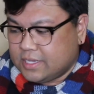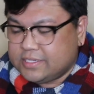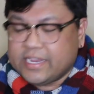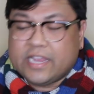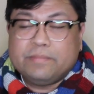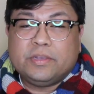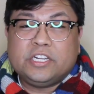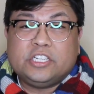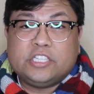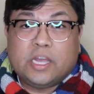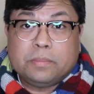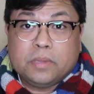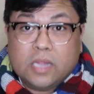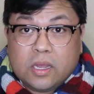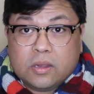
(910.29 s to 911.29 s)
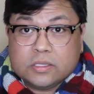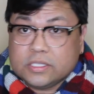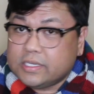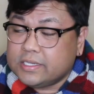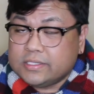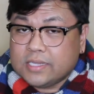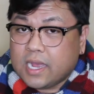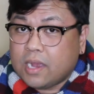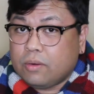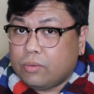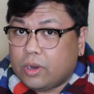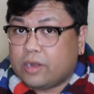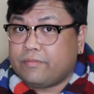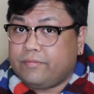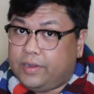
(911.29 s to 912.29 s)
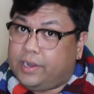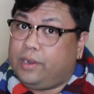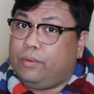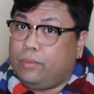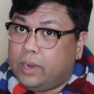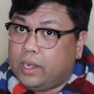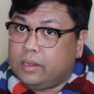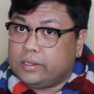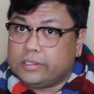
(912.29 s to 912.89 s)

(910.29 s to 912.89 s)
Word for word: taking pictures up close, it does not work very well.